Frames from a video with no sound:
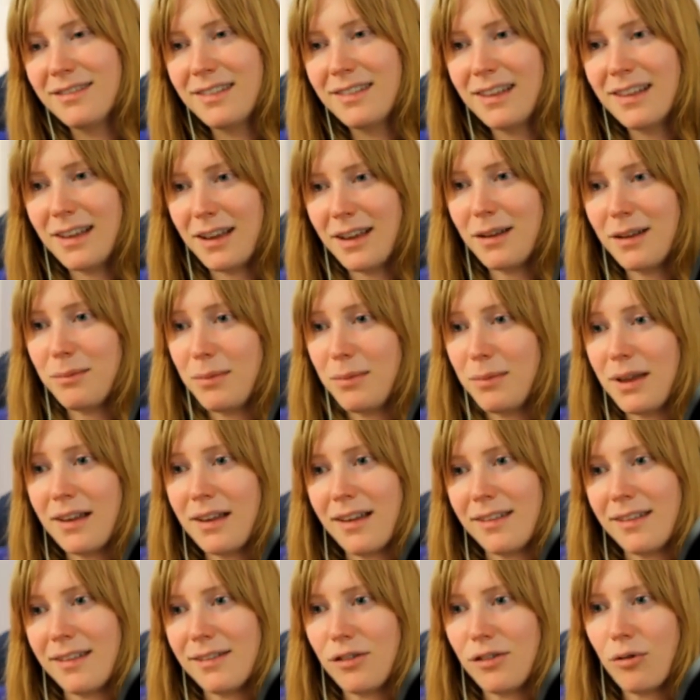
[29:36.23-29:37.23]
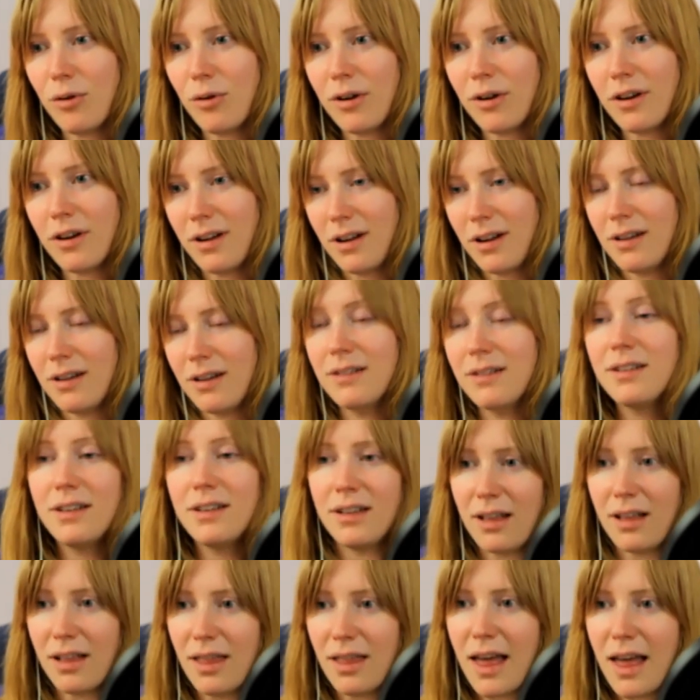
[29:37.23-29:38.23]
uh, because your
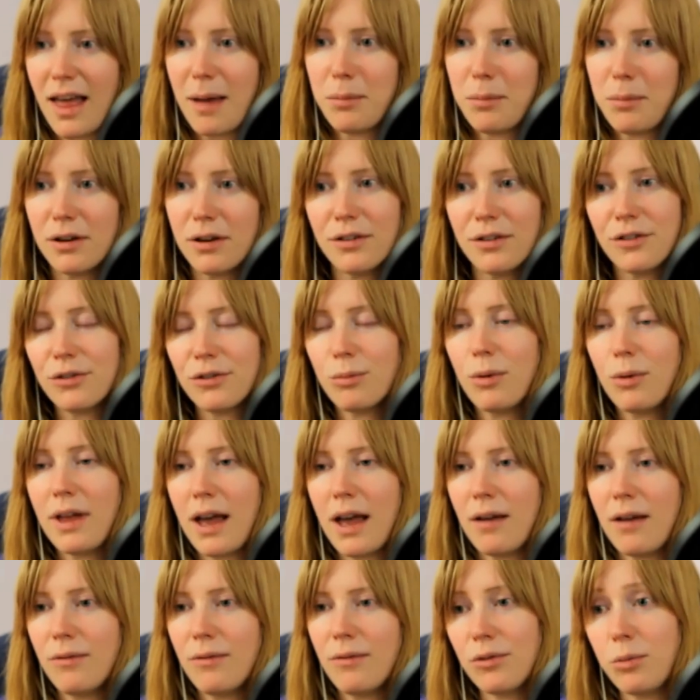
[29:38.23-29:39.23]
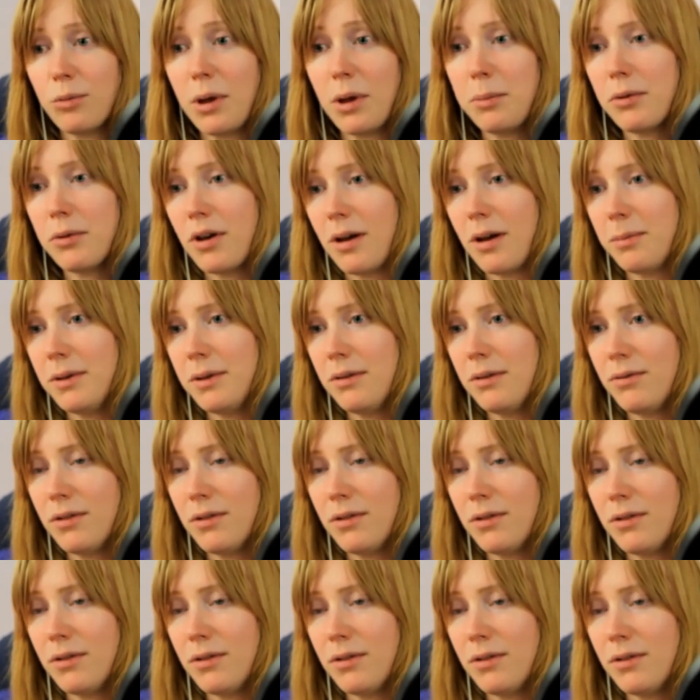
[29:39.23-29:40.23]
collab partners will have swipe copy for
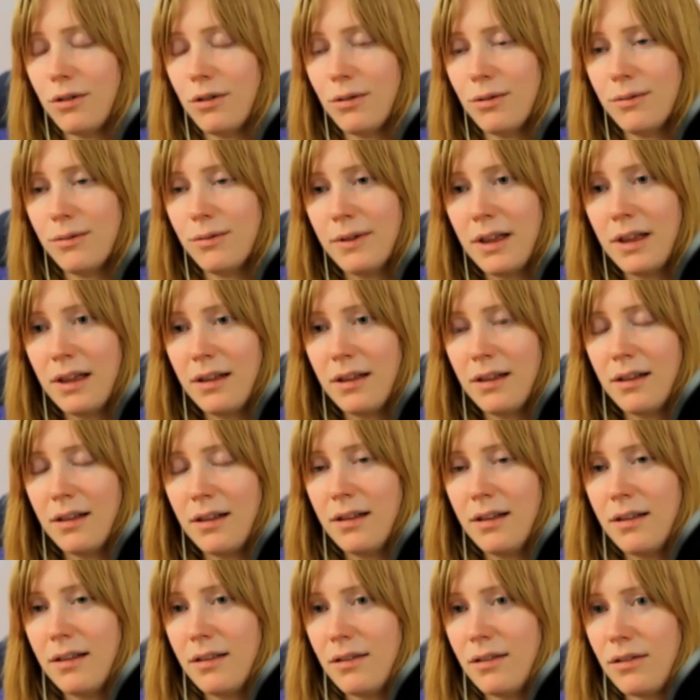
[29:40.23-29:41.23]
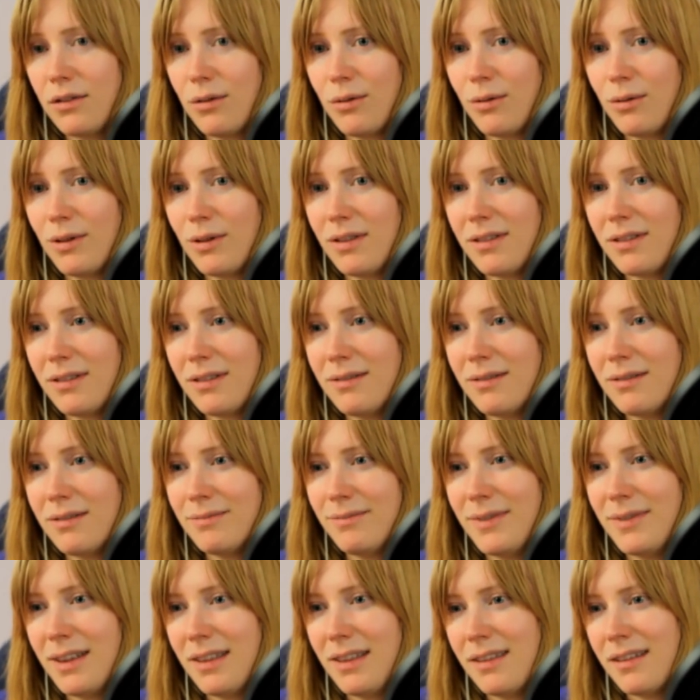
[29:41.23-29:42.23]
you too. So it's
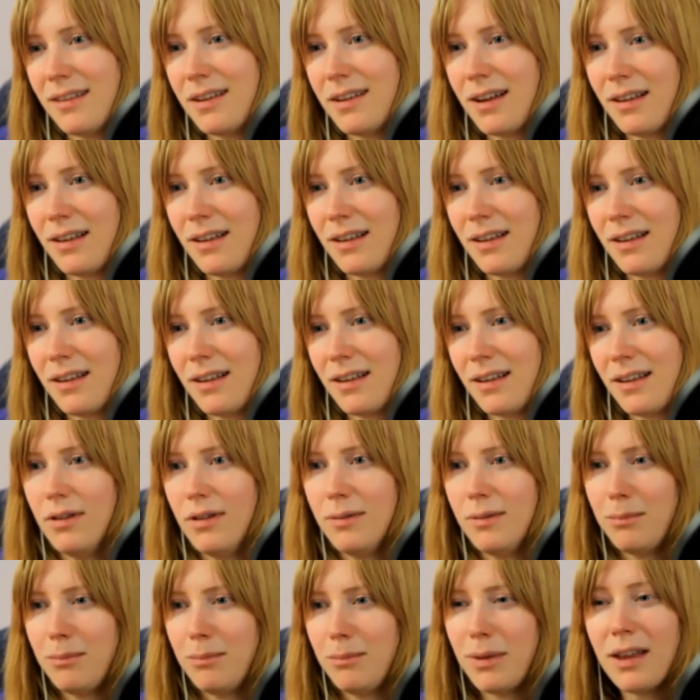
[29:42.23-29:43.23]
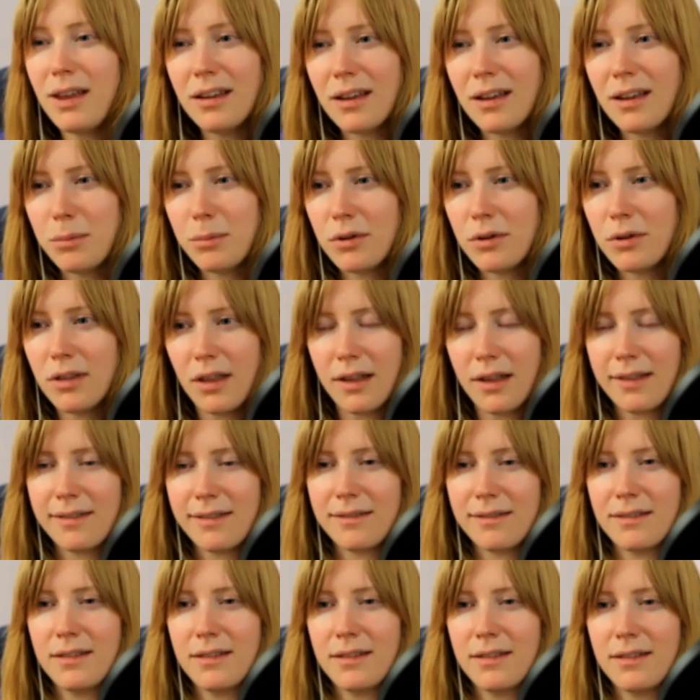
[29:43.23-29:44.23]
it's a nice way of building up your
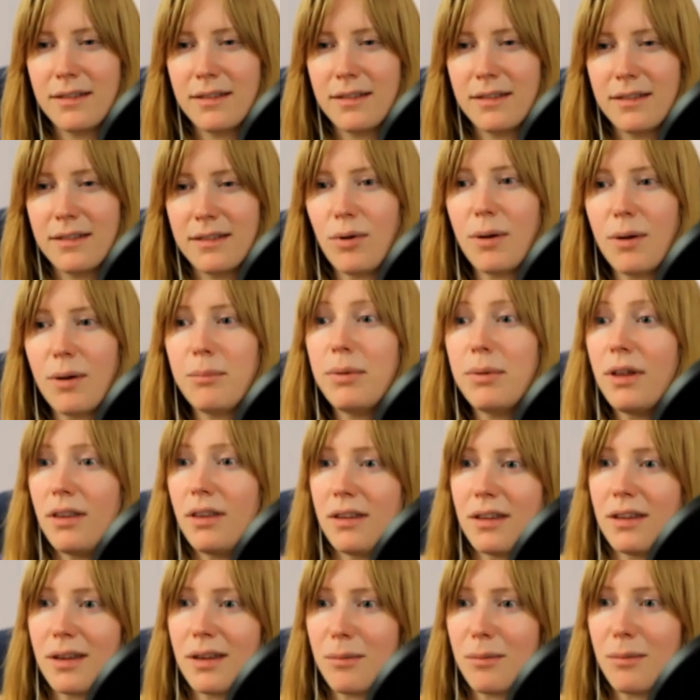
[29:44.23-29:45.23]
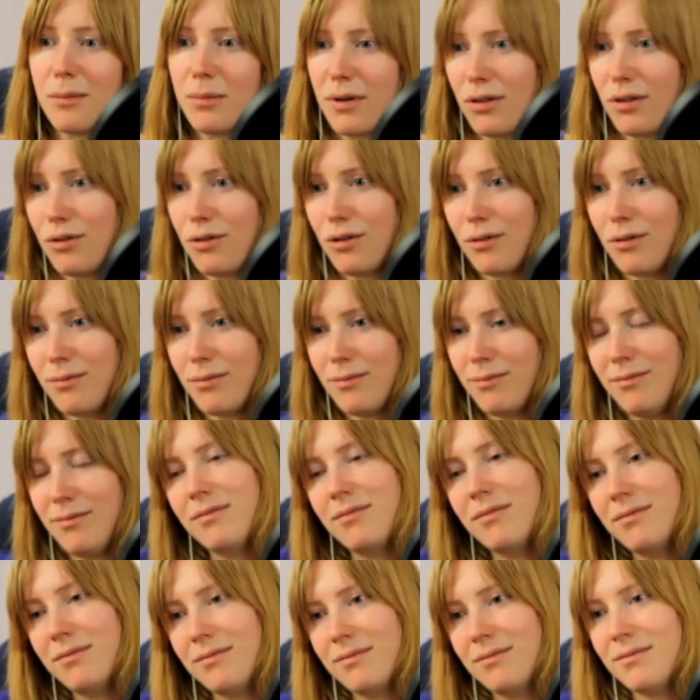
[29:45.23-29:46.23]
list while building up other
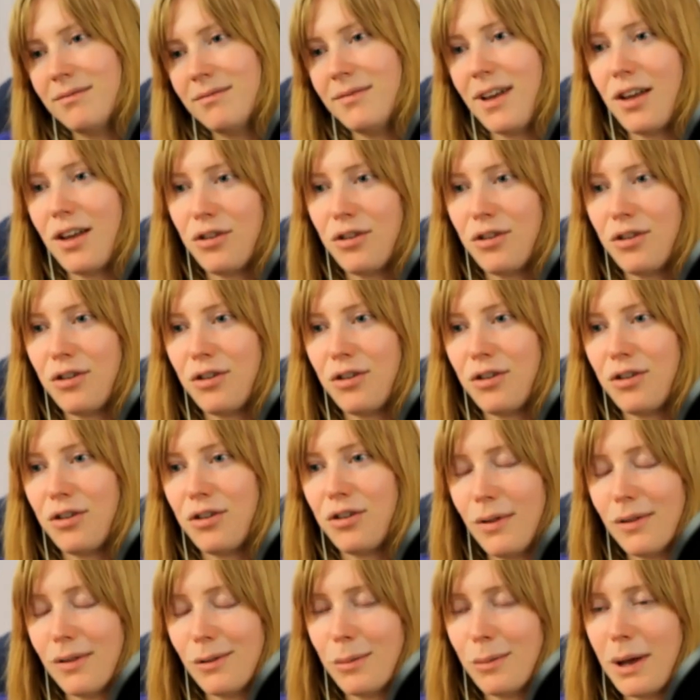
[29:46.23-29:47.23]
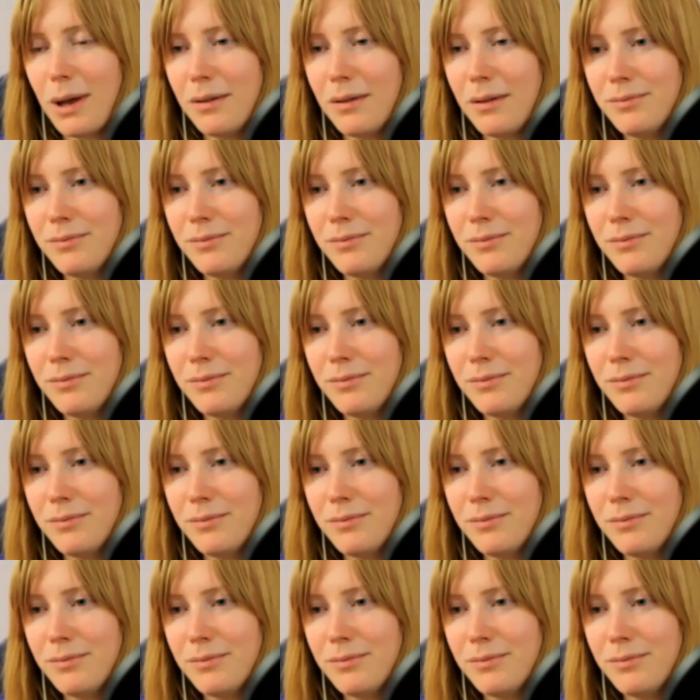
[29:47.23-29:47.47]
other people as well.